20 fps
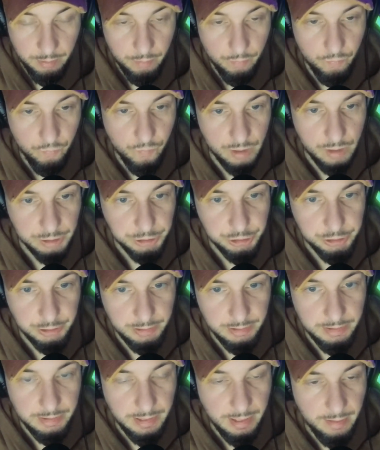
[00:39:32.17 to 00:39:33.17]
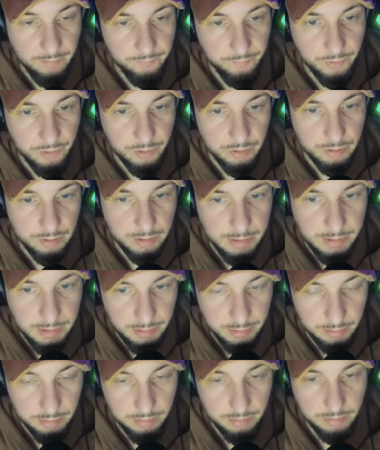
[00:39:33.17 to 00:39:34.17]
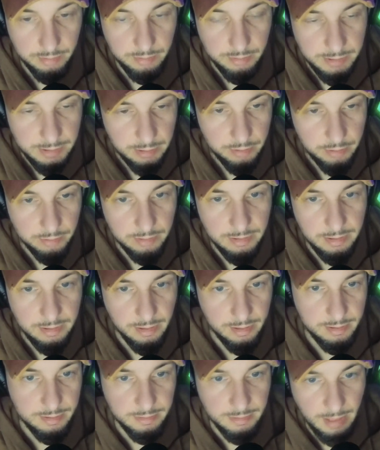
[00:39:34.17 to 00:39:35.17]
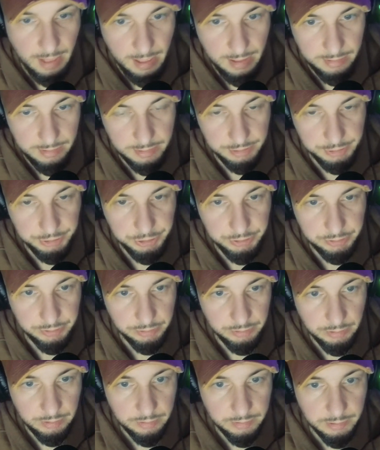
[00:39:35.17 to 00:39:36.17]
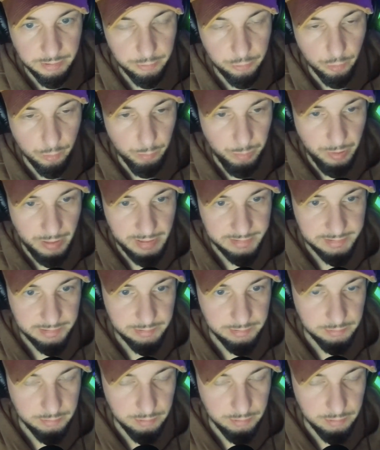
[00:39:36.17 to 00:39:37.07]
Russia never legally acknowledged the Donbass